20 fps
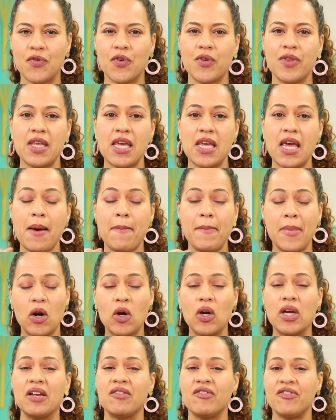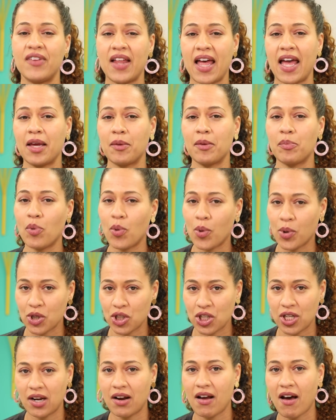for the American flag
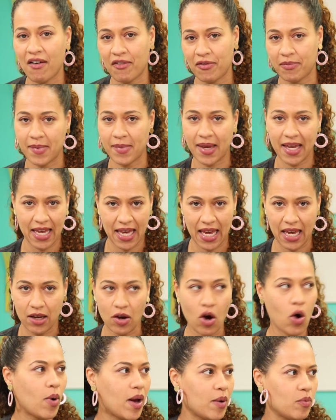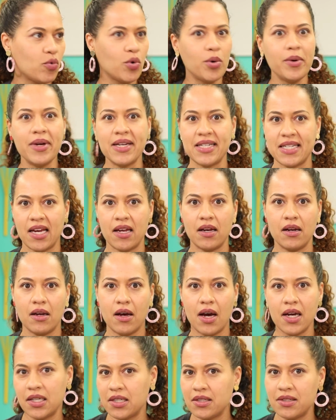portion of my cake. Oh, I ruined it.
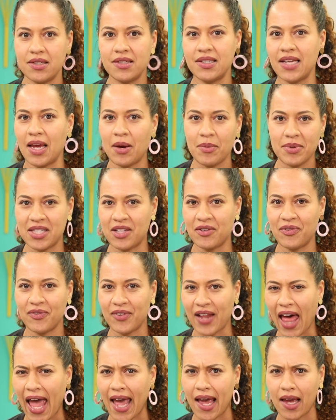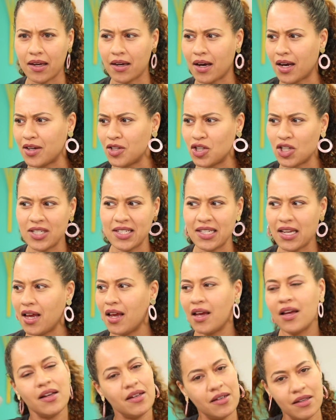I didn't say it was the flag.
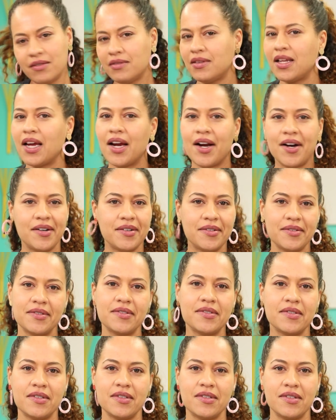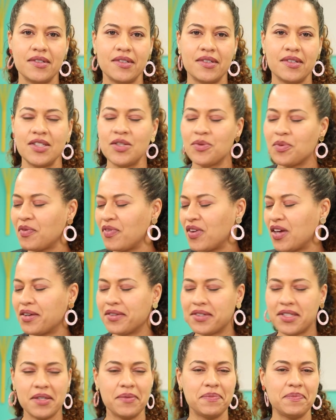There, it's
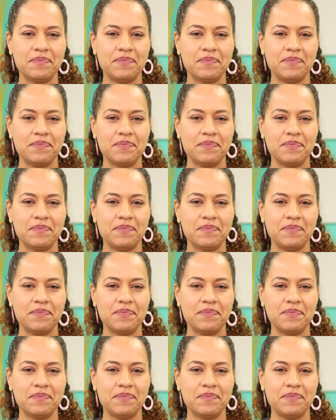revealed.